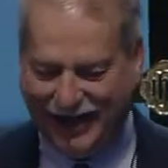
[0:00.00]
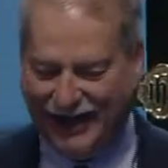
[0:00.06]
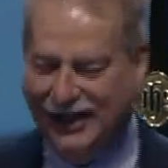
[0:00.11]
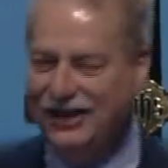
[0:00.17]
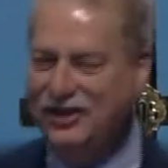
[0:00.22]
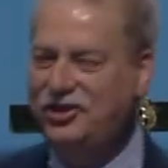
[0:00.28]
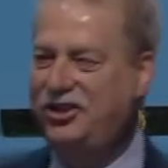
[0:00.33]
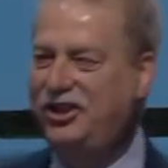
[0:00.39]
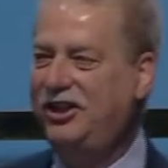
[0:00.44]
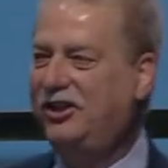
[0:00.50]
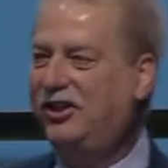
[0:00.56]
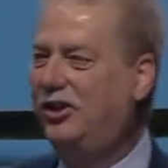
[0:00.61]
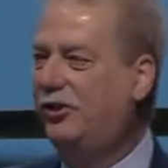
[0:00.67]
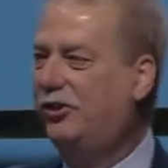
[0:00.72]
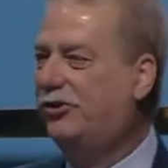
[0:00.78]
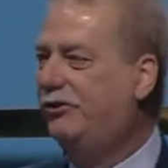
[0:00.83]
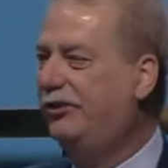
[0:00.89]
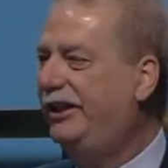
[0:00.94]
And she
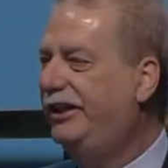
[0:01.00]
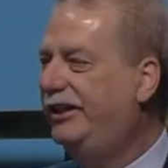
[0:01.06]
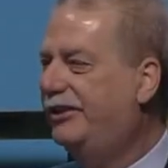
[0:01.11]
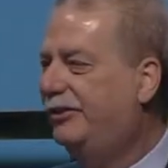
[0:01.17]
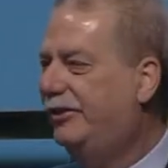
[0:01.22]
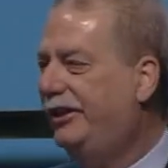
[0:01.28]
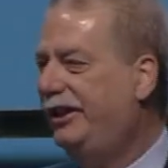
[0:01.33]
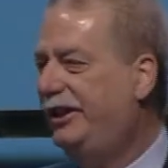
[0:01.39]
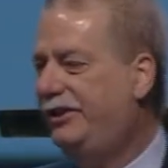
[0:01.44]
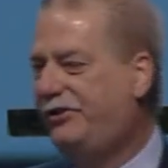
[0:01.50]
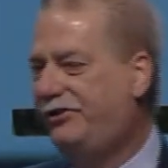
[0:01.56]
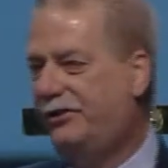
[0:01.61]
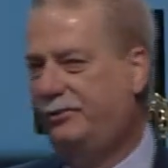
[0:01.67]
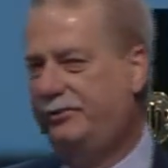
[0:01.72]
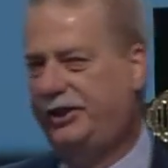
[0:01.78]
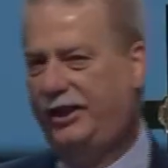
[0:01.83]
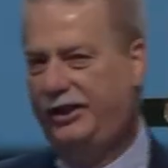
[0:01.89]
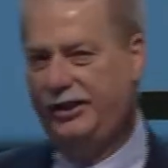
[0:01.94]
earned 3 degrees
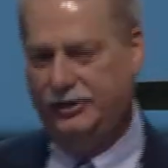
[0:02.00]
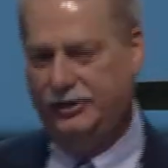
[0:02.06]
from